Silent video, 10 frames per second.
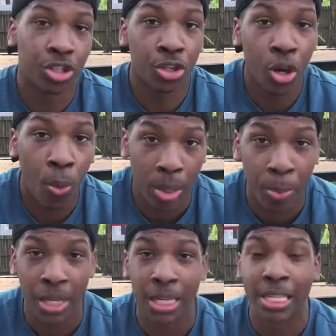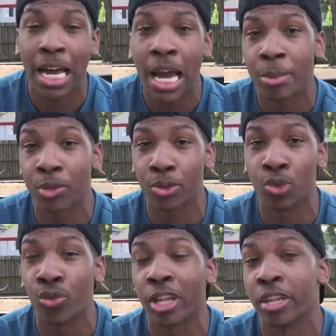You don't want to put in the time is what
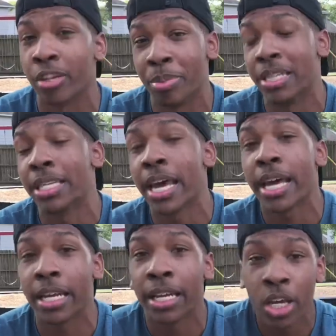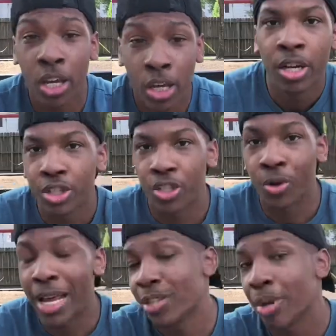you rather be saying.
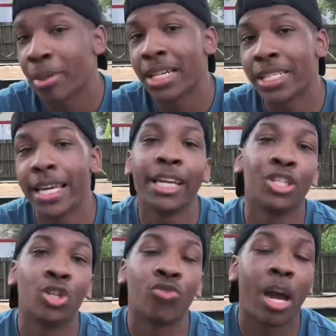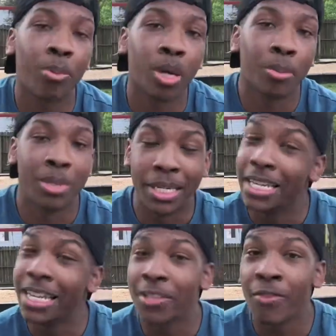So that's what I'm gonna say to wrap up
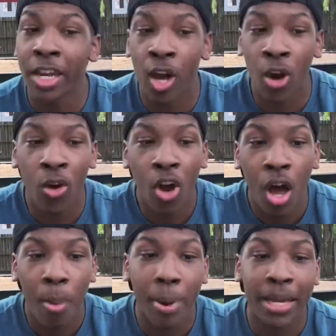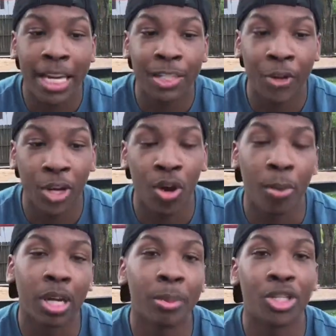this video. My next video,
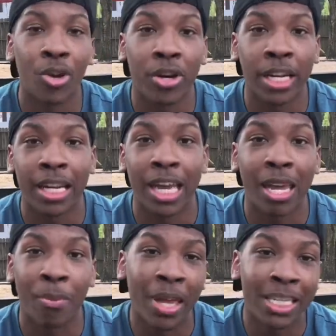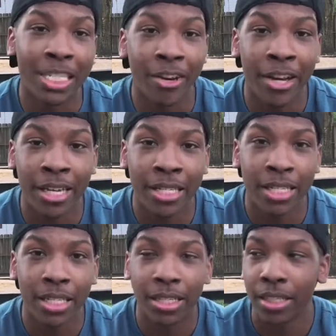I'm gonna be starting a mini series.